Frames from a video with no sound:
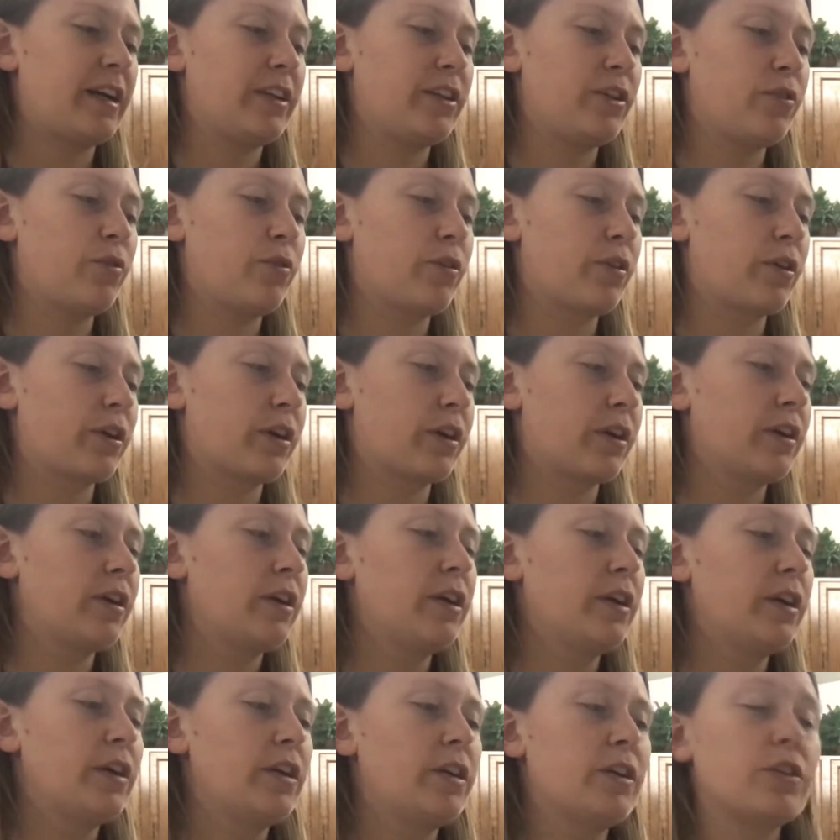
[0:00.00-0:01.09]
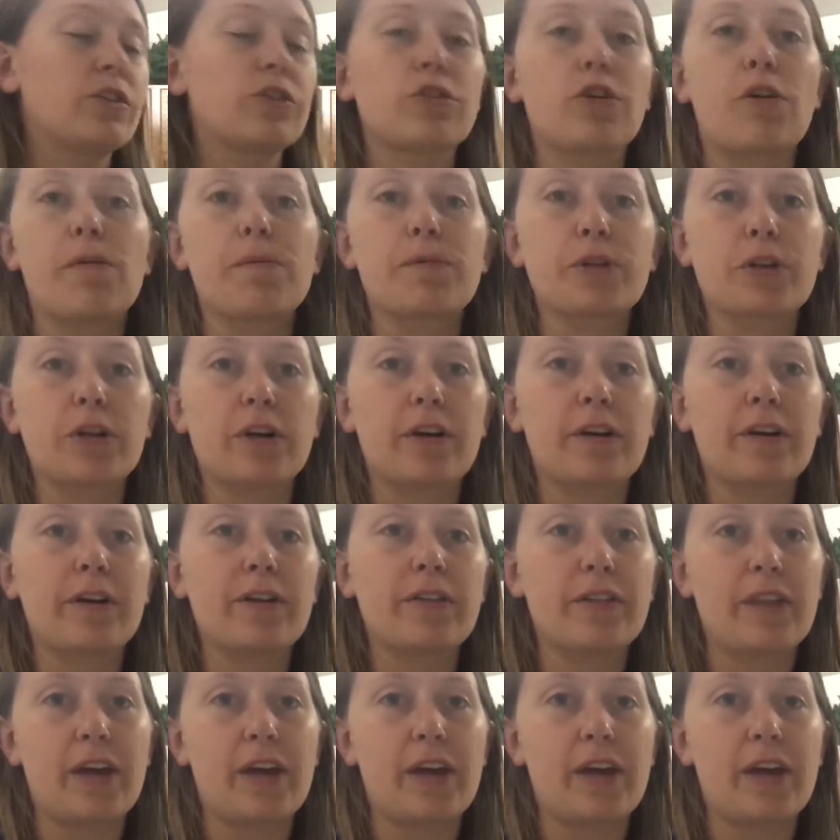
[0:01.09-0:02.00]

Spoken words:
your sculpture